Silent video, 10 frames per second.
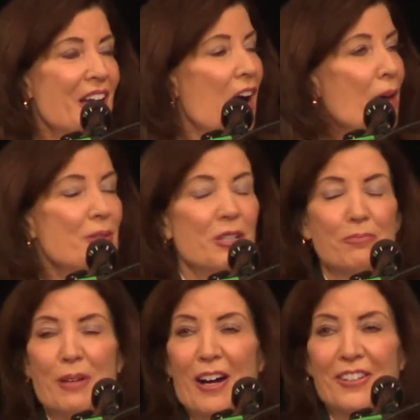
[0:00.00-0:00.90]
I'll be your
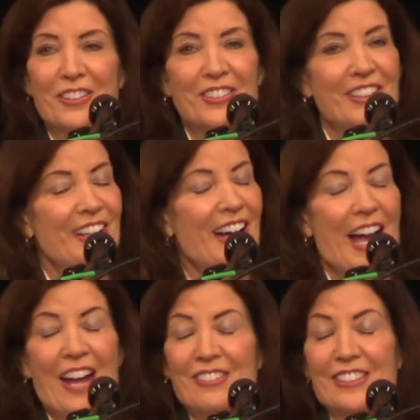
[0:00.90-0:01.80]
partner.
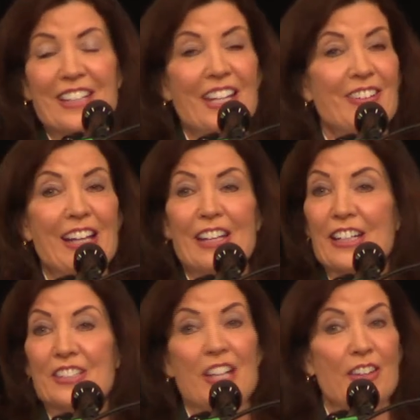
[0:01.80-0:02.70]
I have to tell you, I
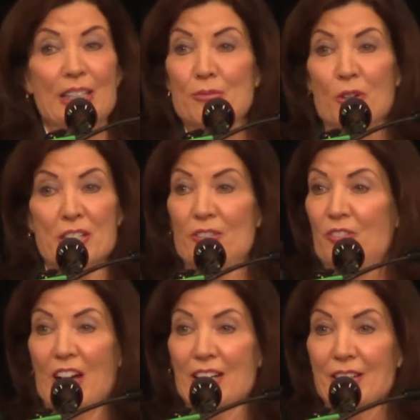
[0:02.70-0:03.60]
like nothing more than a
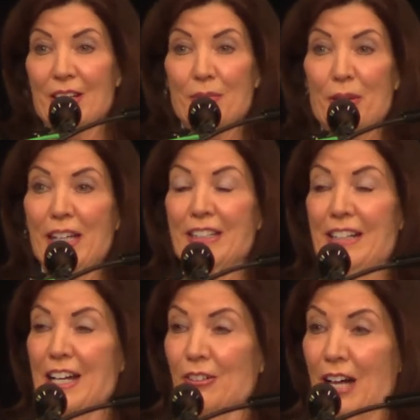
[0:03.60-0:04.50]
fight. Mike and
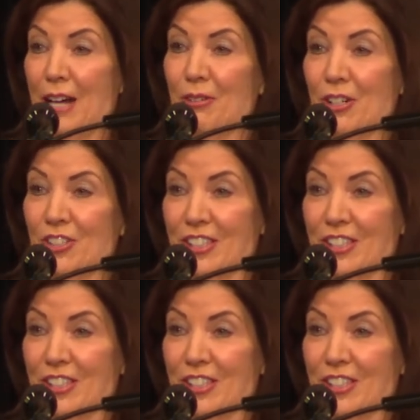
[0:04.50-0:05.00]
I are Irish.